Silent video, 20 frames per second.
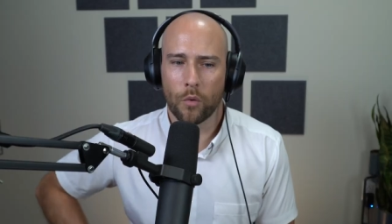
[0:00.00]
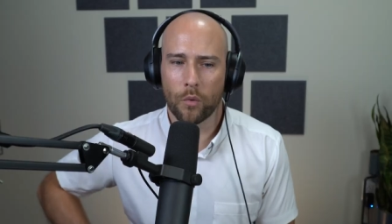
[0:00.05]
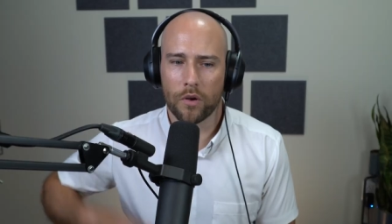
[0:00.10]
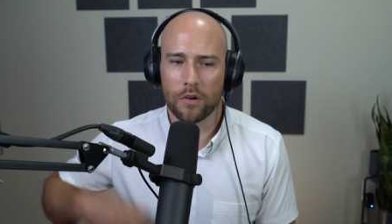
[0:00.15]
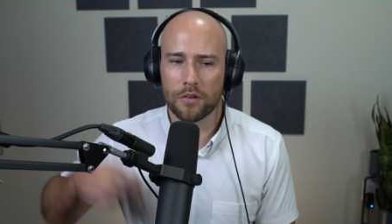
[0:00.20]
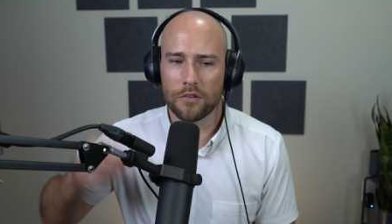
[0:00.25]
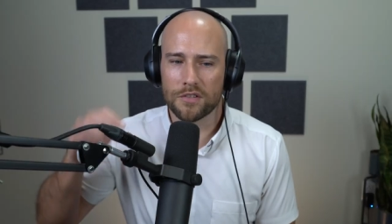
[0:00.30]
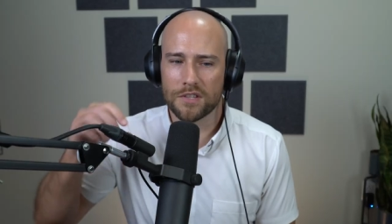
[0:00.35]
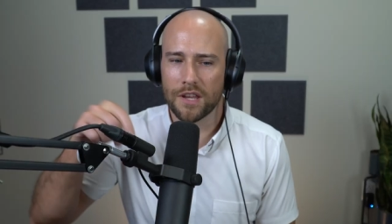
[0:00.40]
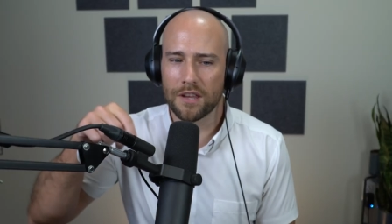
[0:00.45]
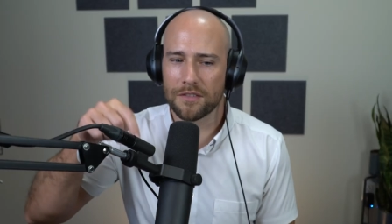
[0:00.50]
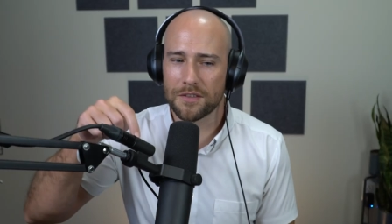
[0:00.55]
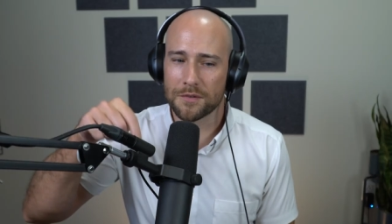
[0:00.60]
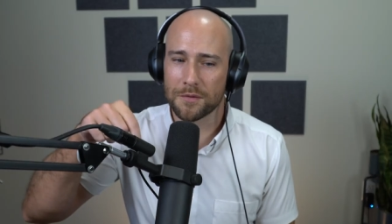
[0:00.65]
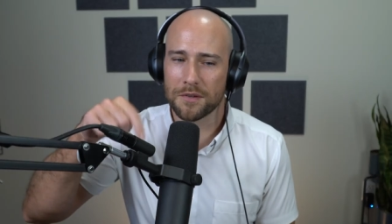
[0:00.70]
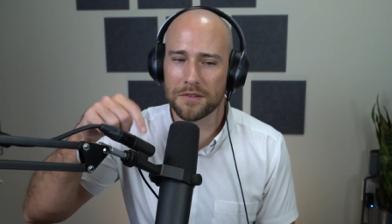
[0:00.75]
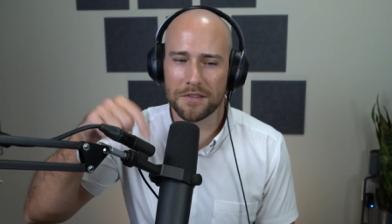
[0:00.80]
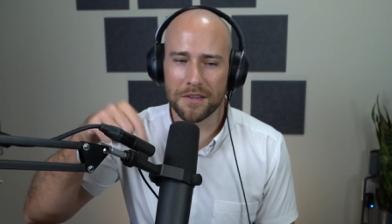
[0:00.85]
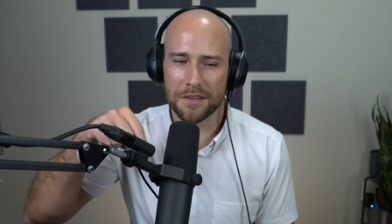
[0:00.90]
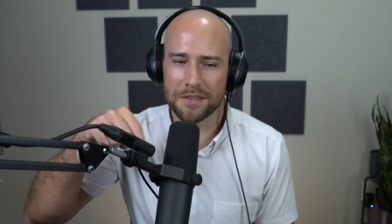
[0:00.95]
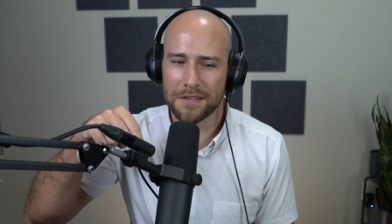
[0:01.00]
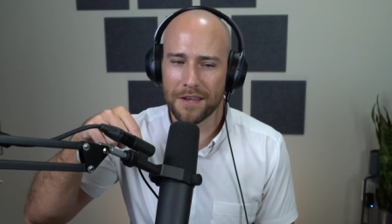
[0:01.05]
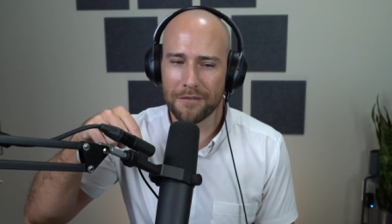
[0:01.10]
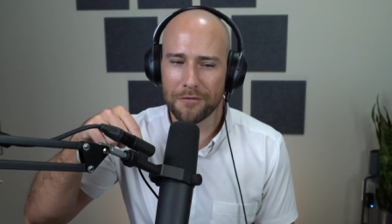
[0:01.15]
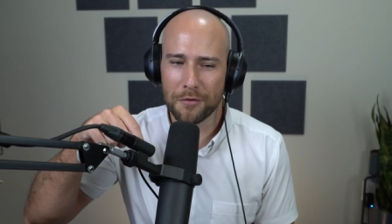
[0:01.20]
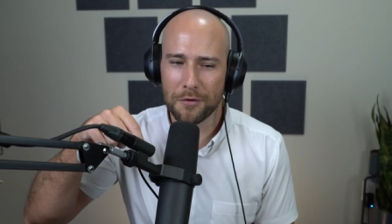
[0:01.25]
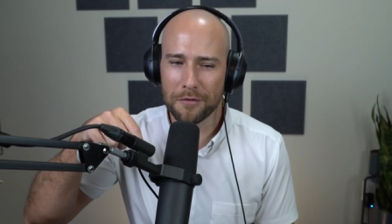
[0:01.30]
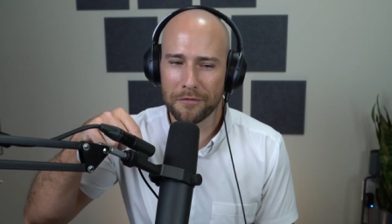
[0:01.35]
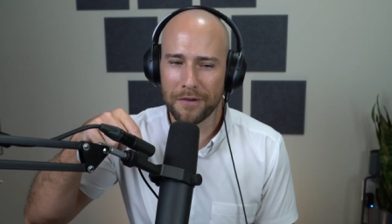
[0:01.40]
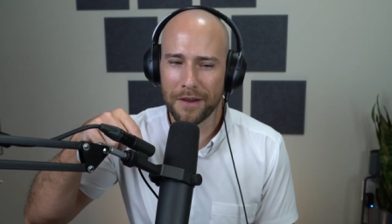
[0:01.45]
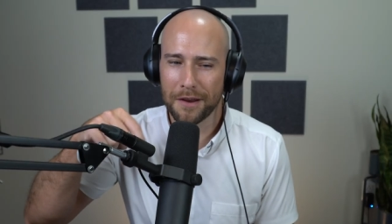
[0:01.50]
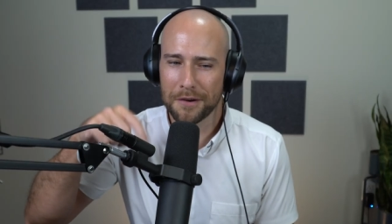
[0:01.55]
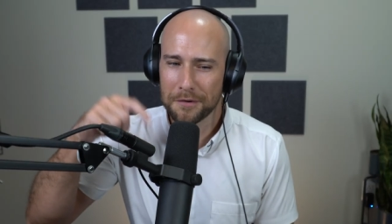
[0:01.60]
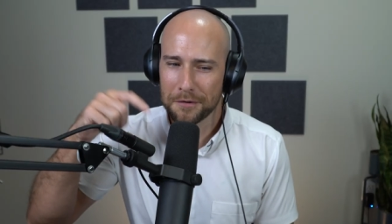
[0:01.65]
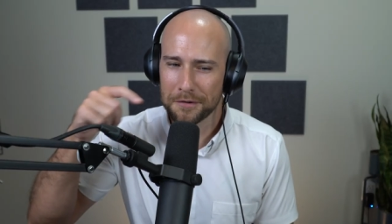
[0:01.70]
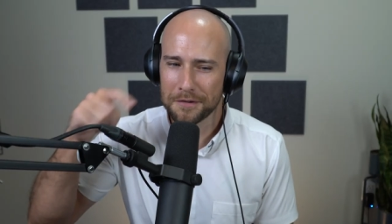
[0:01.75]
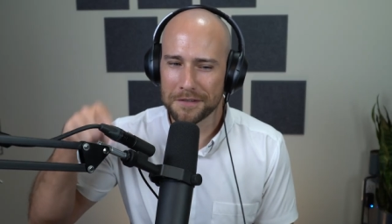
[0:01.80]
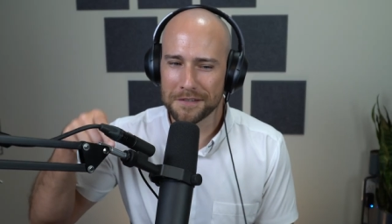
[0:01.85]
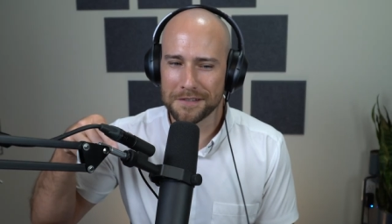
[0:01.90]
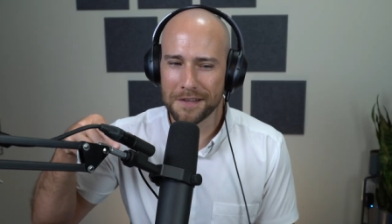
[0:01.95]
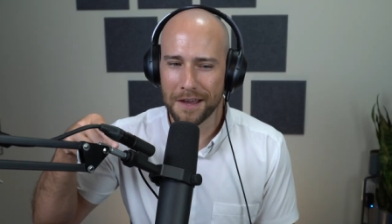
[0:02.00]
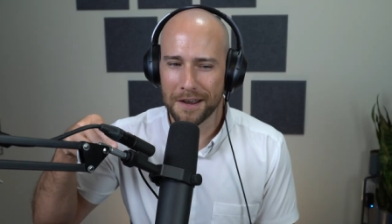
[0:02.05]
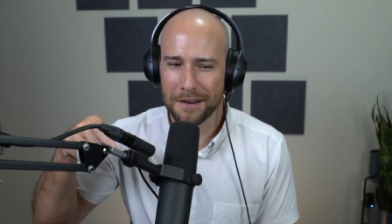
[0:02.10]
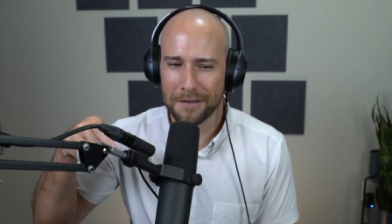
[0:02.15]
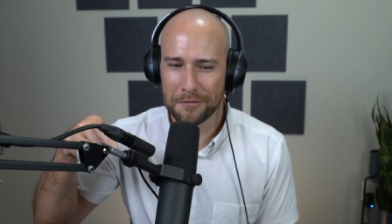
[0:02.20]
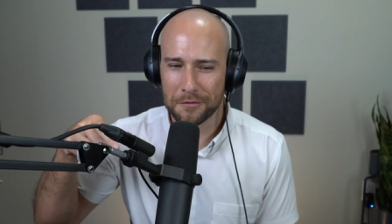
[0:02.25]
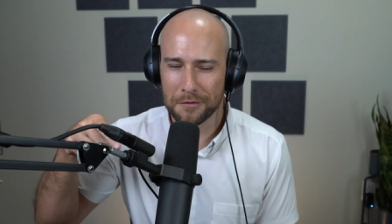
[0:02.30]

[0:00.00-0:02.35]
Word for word: wait, are you saying this one does have cool factor or does not have?